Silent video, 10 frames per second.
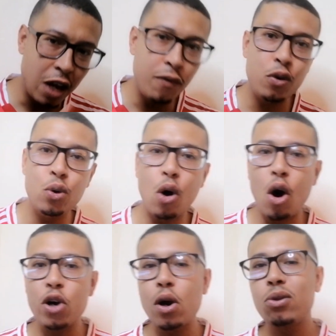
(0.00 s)
if
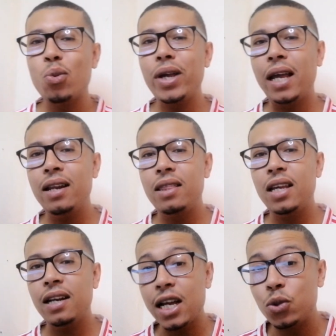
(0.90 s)
you are not doing
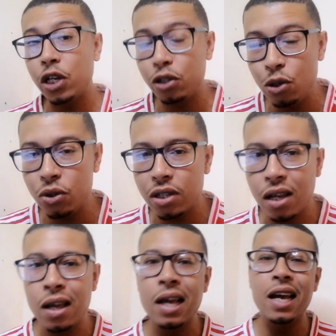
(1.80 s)
anything next week
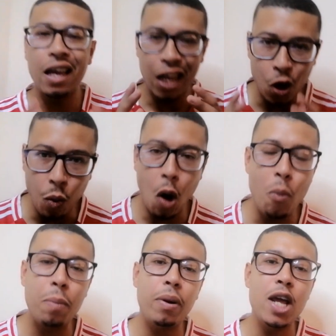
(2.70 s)
Tuesday, he
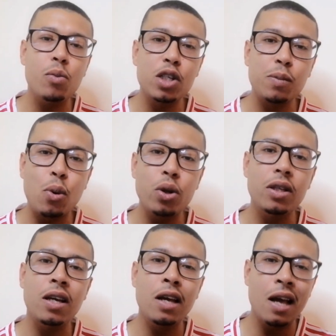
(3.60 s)
will be playing with
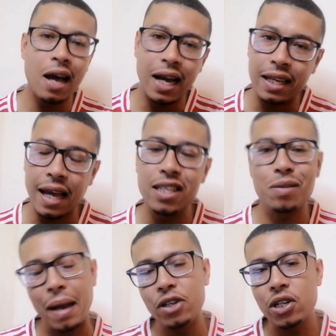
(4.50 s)
Sporting
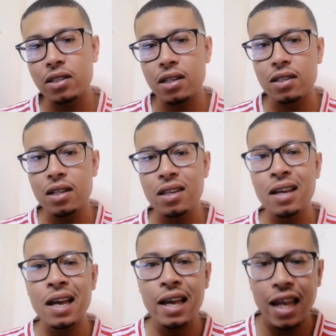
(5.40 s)
against Manchester
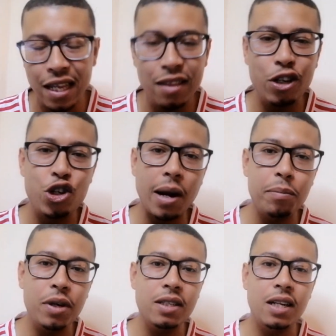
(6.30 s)
City in the
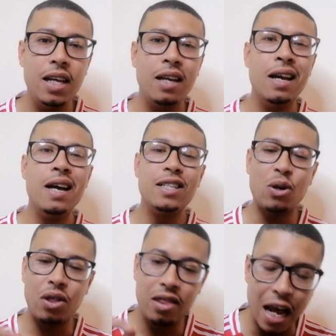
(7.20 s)
Champions League.
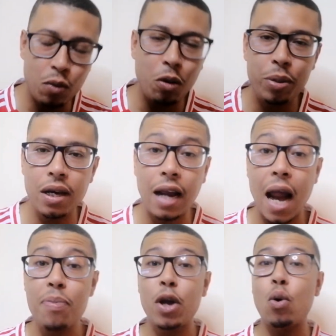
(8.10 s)
So that will be a
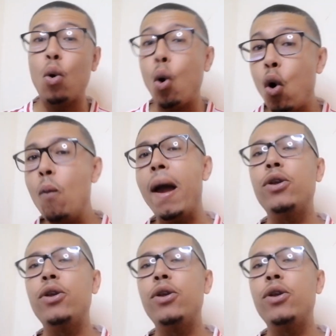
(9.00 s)
game that all